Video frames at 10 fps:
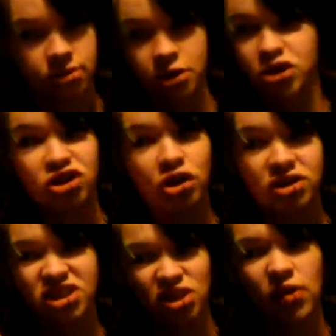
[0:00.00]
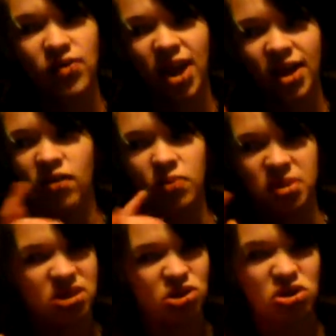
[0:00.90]
you don't deserve life
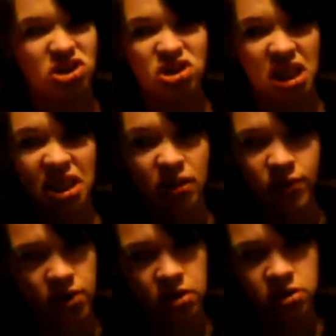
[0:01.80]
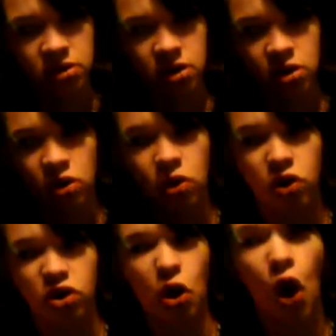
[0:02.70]
because you're just evil.
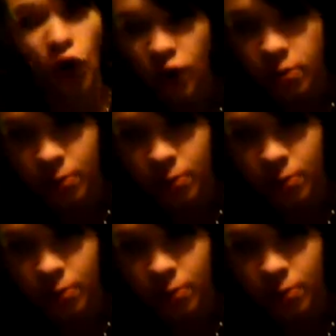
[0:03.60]
And you're horrible